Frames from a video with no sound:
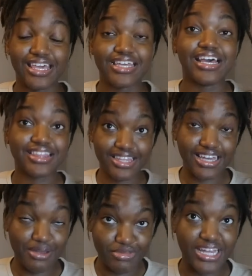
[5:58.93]
and I think
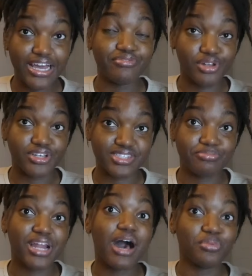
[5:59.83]
I might have lost the
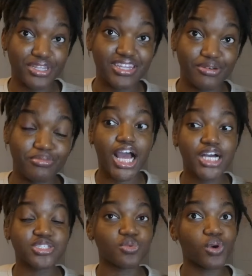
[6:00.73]
plot with them.
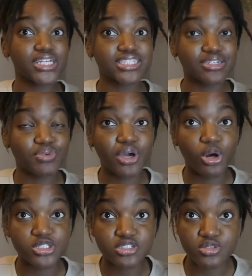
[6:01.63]
Cause what did we
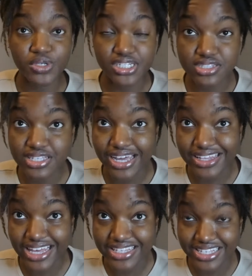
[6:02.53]
all just witness
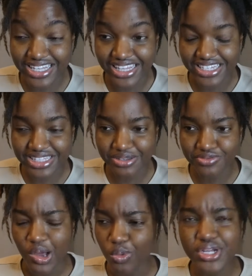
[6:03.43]
together as a
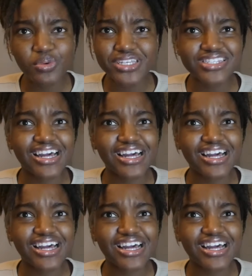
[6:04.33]
collective? What a waste of